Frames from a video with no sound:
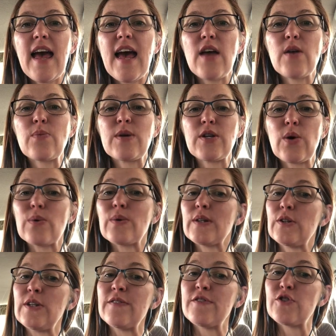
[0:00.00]
And we
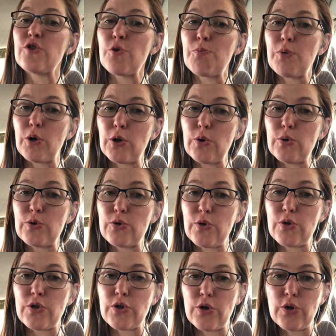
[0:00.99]
don't live super close
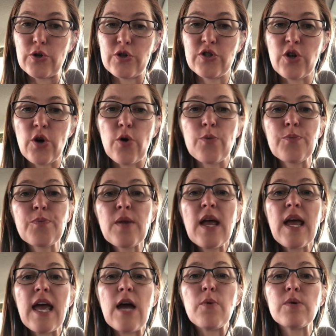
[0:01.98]
to the church, so
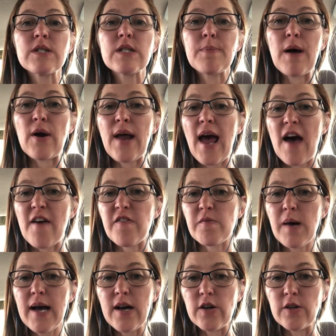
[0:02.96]
it was about a half
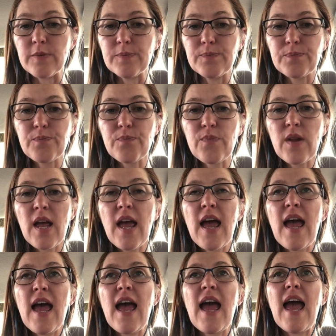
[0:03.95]
a mile.
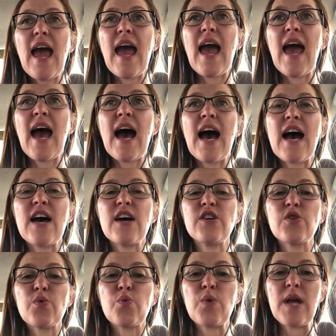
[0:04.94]

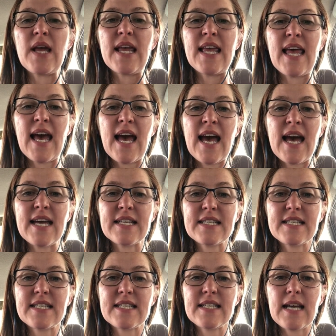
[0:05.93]
And we
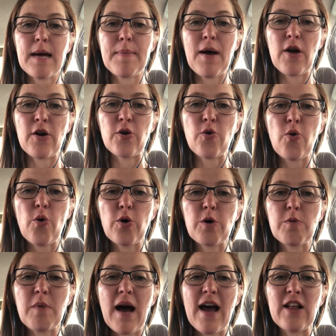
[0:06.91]
get about a
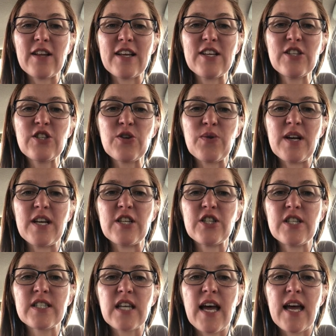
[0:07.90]
quarter mile into it, and
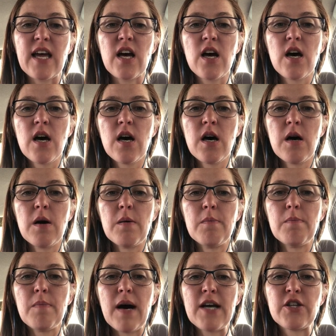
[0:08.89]
she's like,
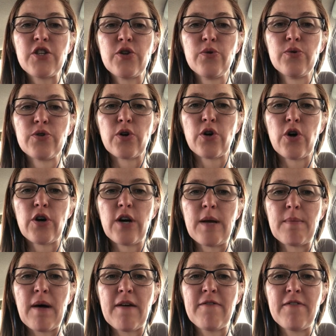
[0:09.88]
my shoes are
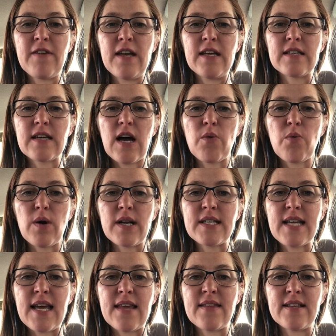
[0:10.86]
hurting my feet. I want to
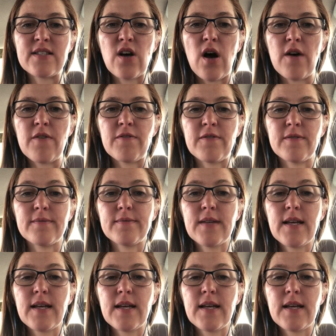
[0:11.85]
take these off.